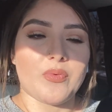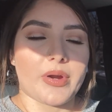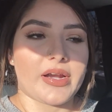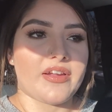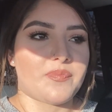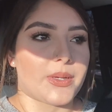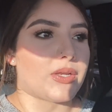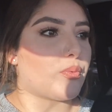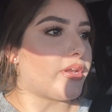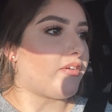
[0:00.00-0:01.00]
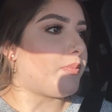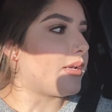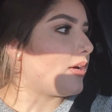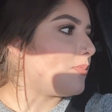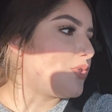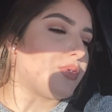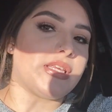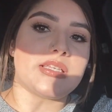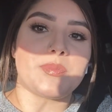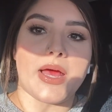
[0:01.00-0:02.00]
where I've been, what I've been up to
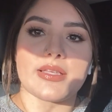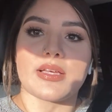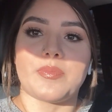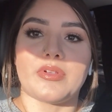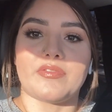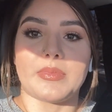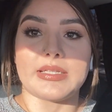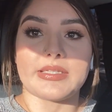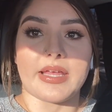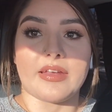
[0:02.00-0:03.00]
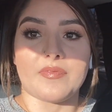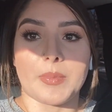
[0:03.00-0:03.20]
these past couple of months that I've